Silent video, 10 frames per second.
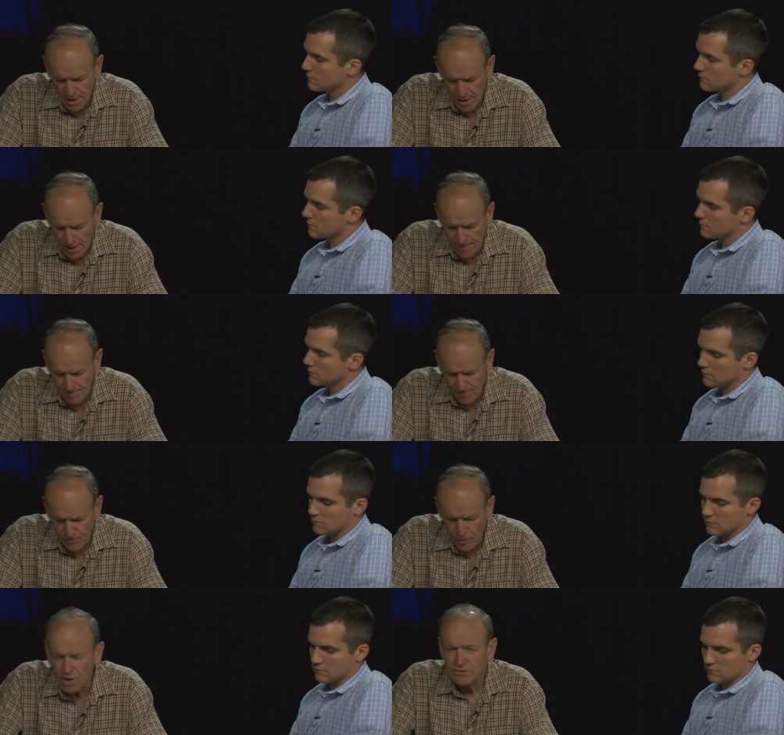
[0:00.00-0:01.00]
Speaker 1: Um,
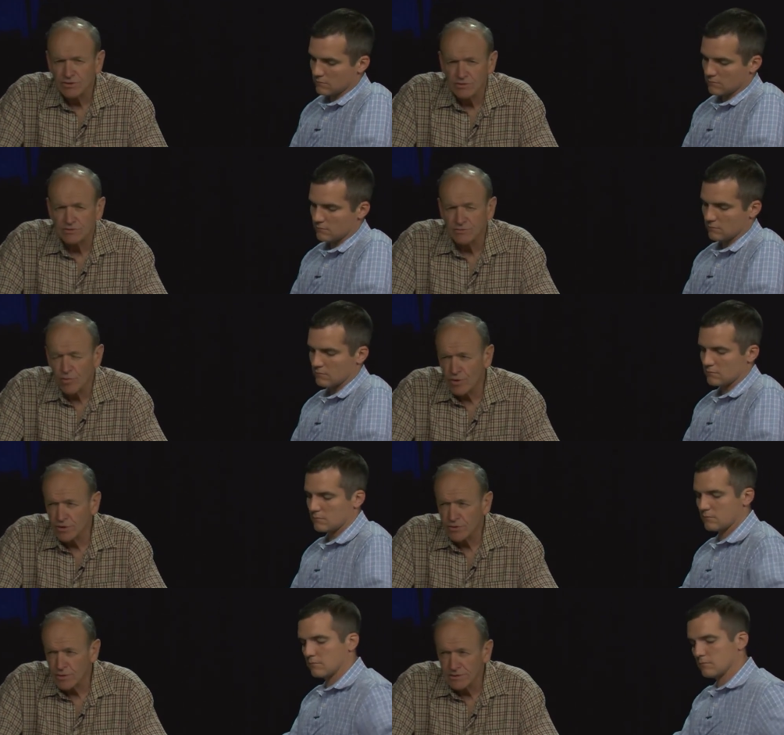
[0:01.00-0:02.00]
we also, it was
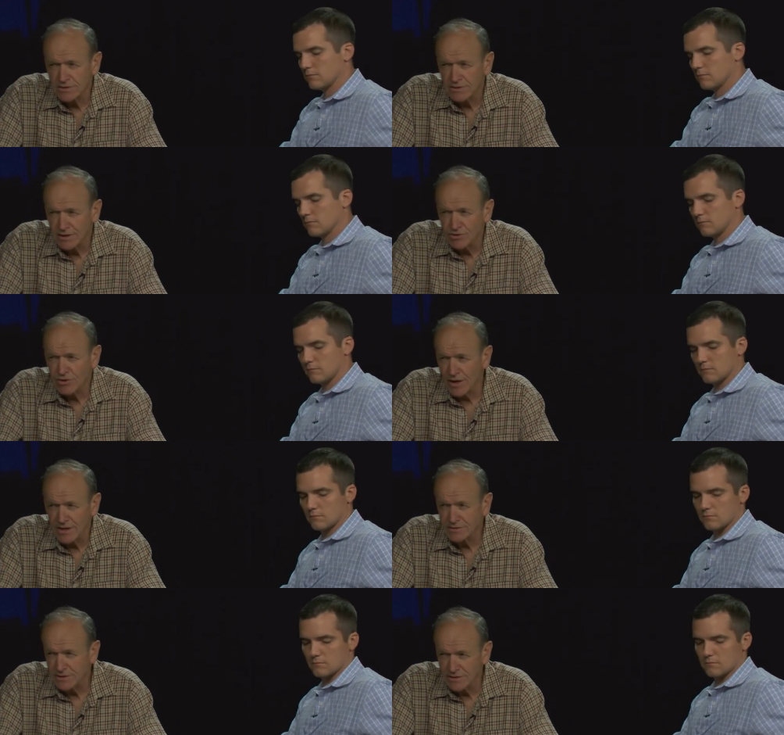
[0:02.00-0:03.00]
important to us that they
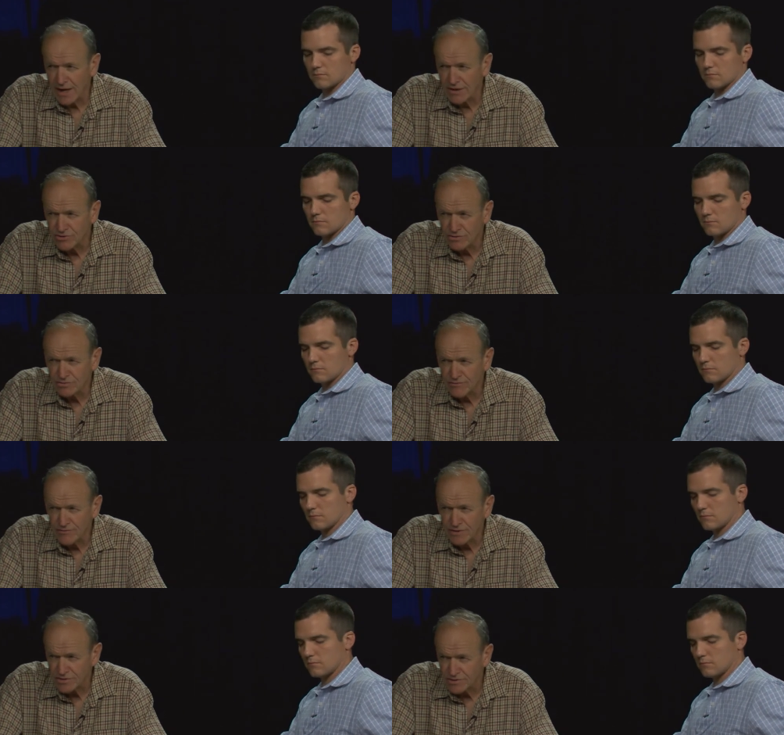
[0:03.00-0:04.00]
utilize the natural
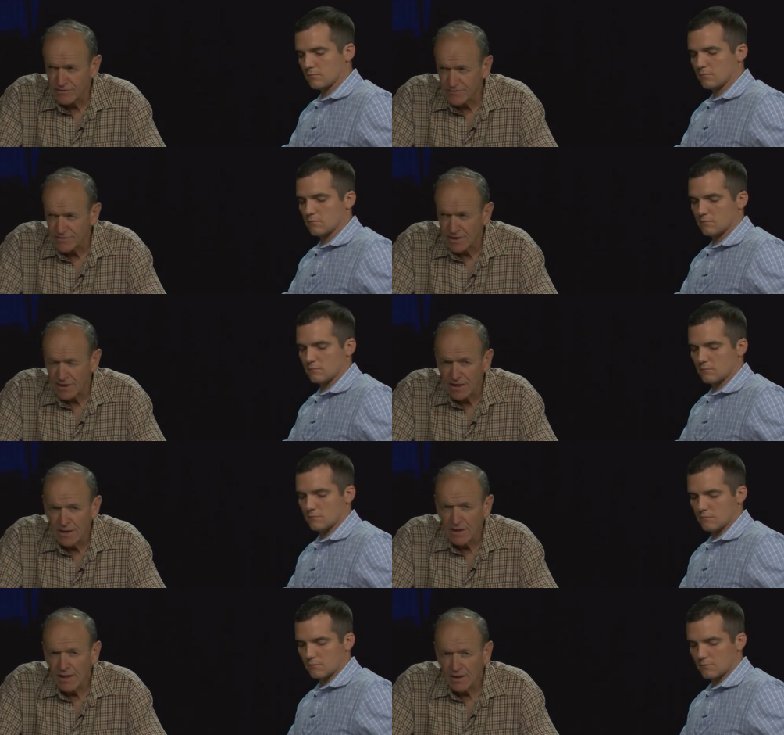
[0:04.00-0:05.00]
features of the site.
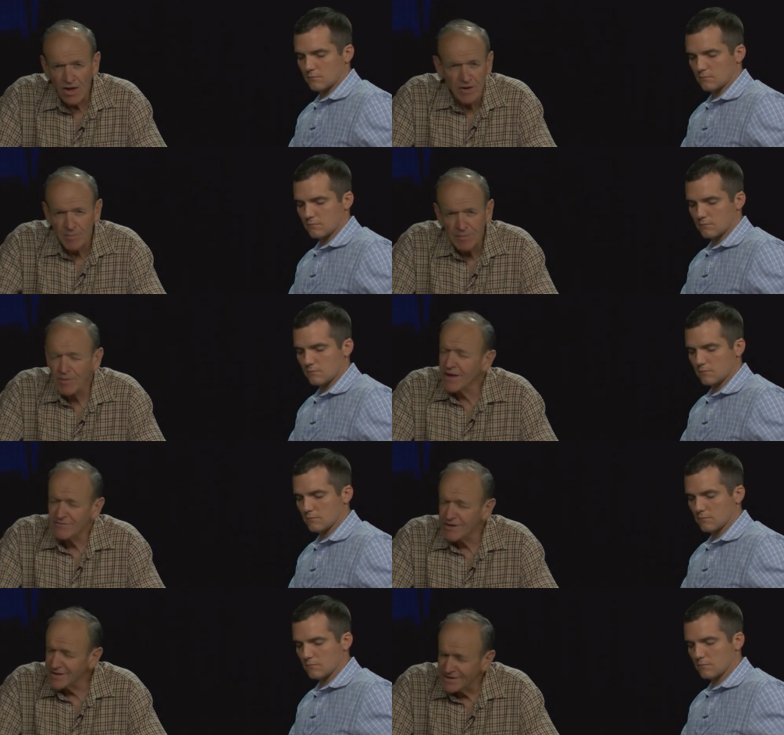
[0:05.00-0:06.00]
A lot of people
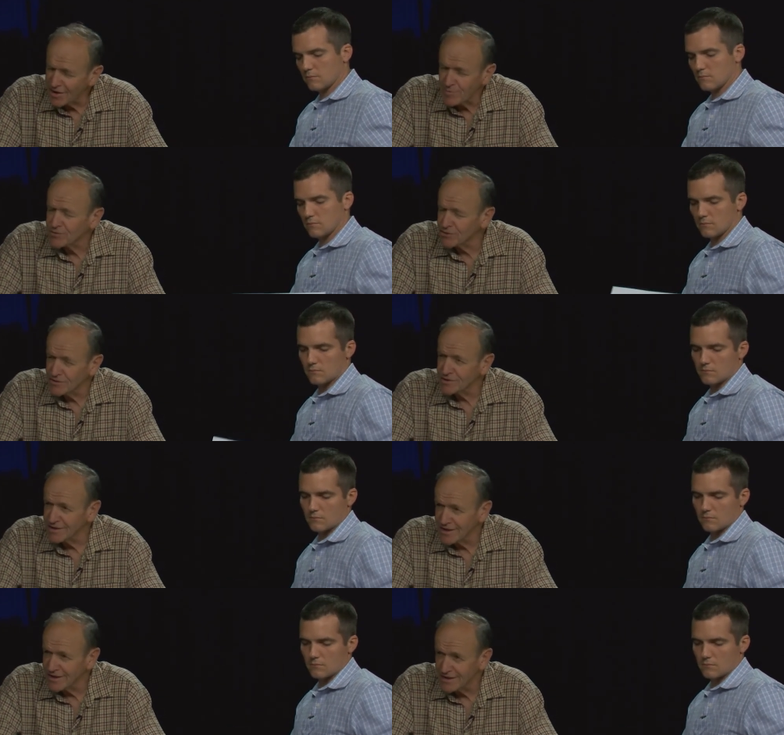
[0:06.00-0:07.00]
haven't had the opportunity
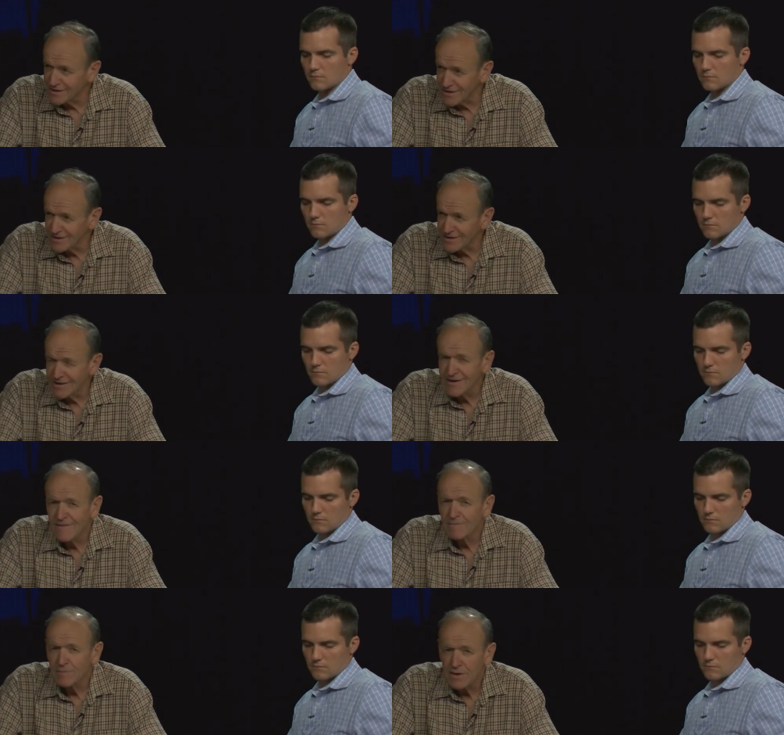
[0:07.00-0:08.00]
to get in there
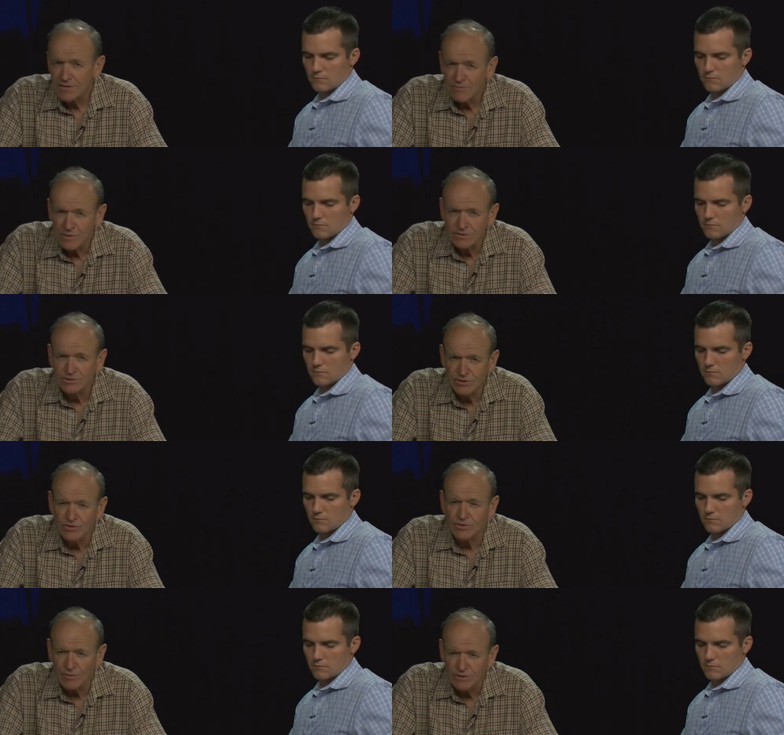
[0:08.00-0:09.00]
but once you
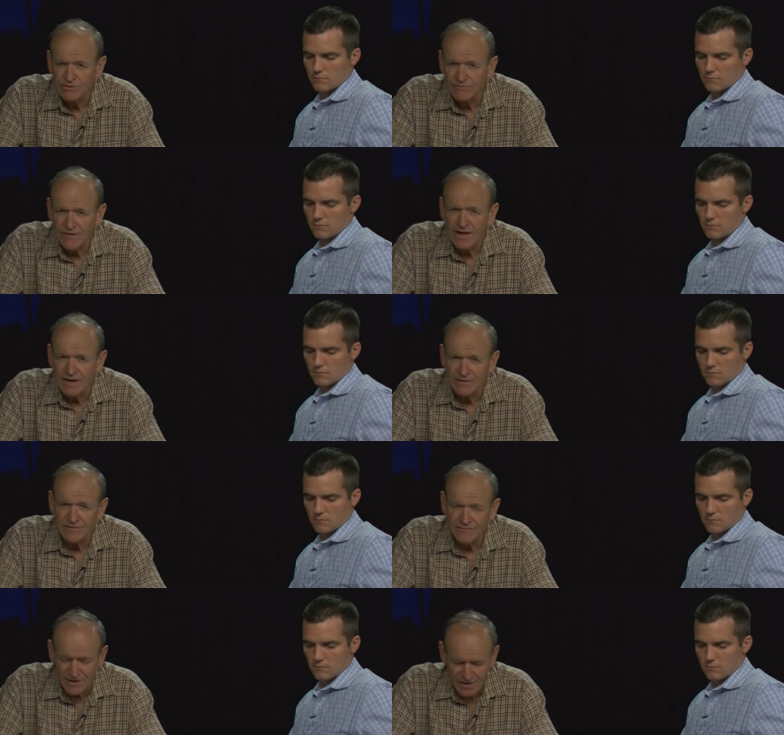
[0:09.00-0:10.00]
do and once you find,
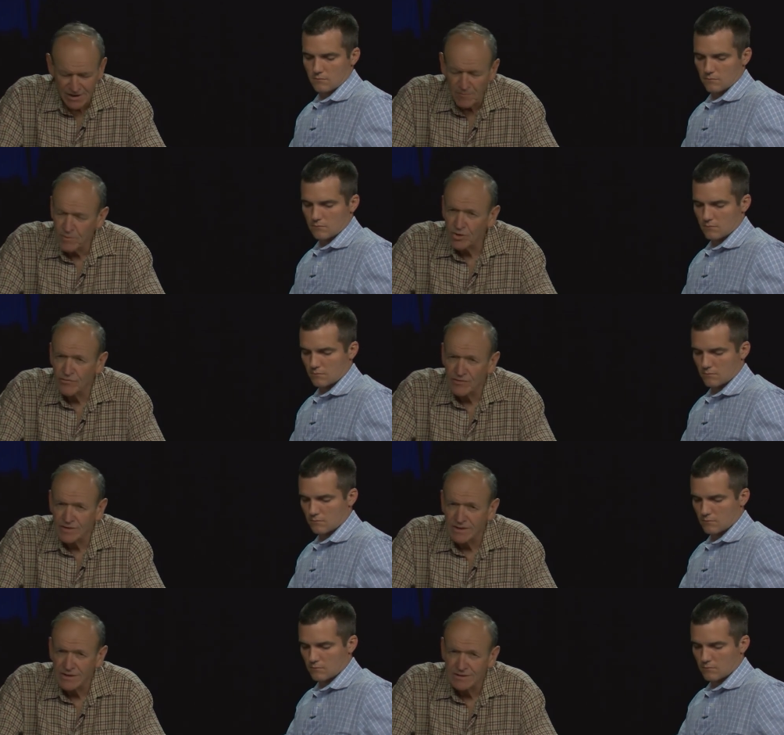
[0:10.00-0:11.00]
you find out how beautiful
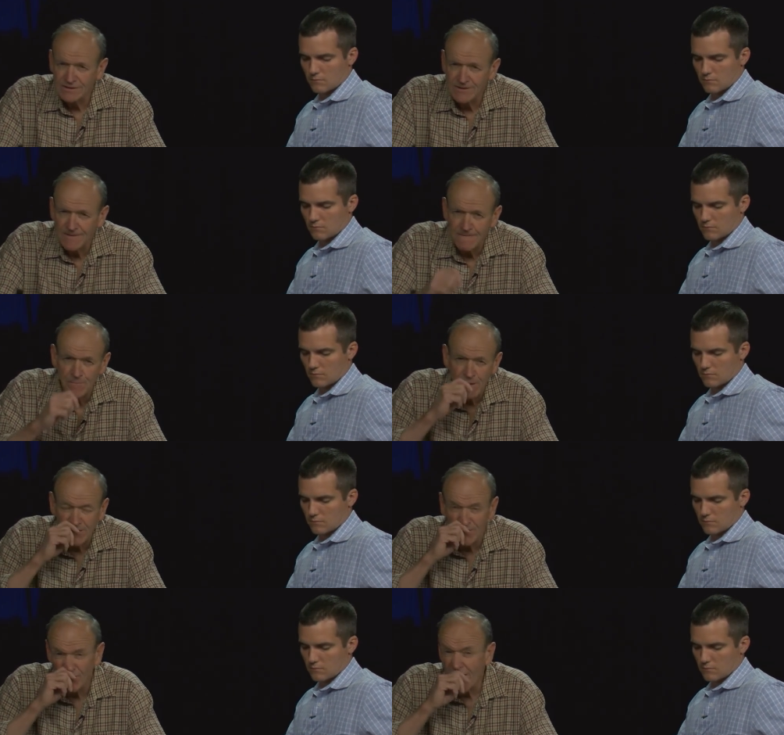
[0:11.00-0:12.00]
it is. And,
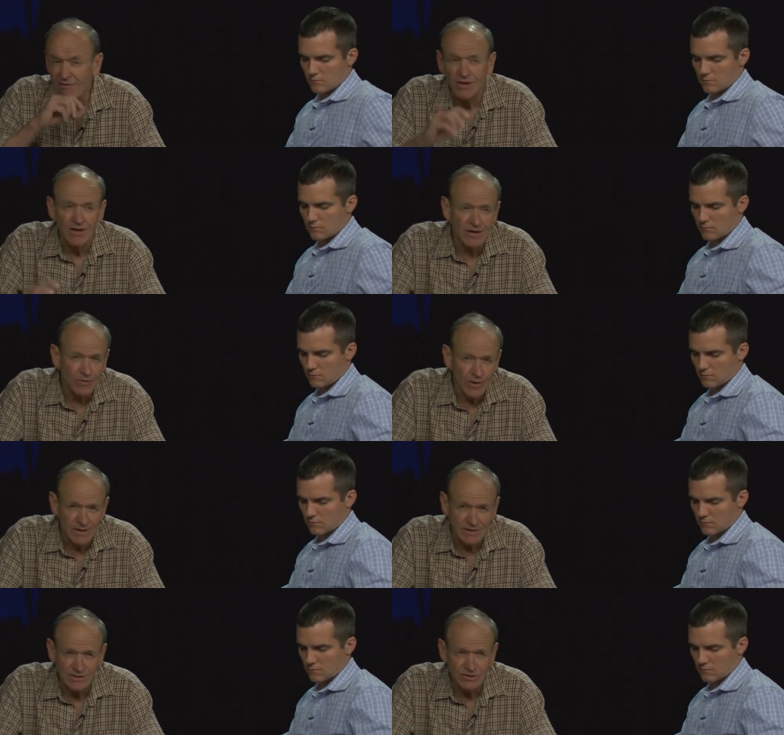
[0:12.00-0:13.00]
and there are a lot of
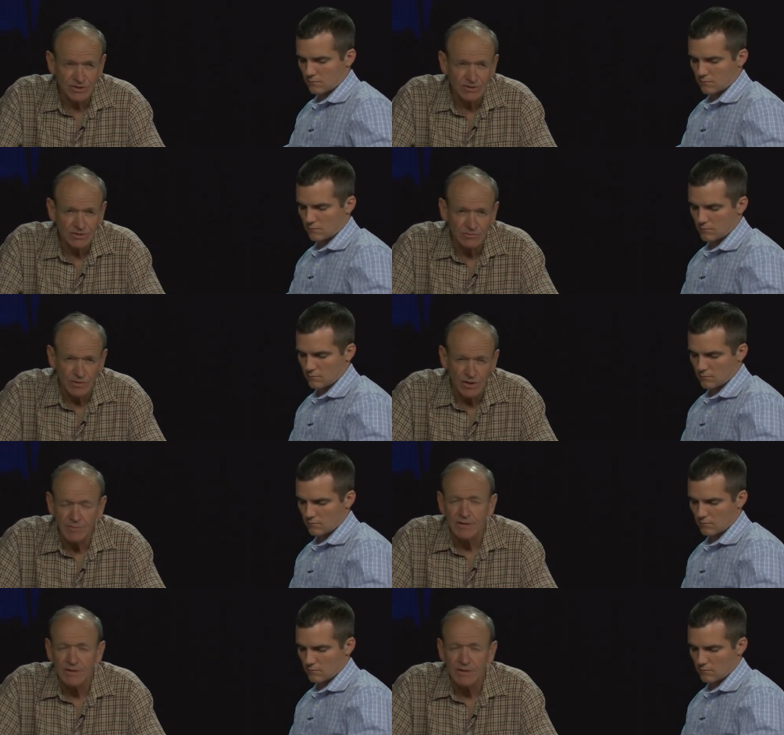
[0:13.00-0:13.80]
wetland issues. We're going to be